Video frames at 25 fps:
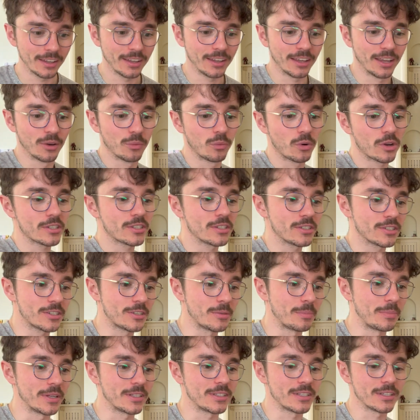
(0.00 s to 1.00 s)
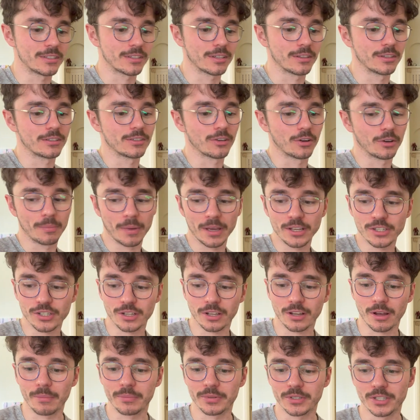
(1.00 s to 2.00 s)
It wasn't submitted to the Toymation
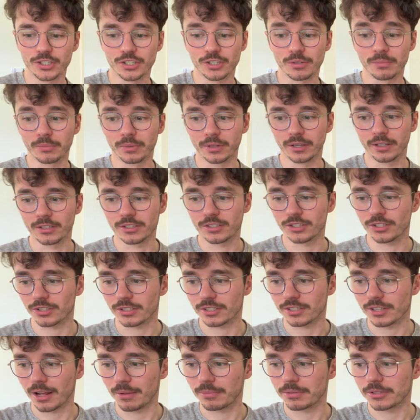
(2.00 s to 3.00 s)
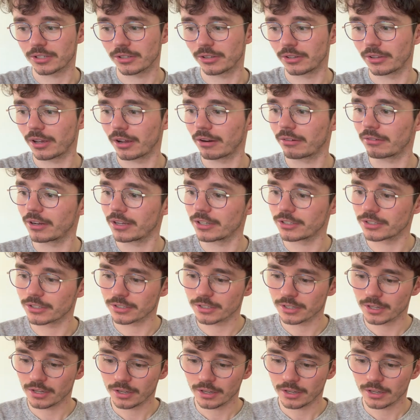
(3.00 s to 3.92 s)
competition, but it's just absolutely outrageous.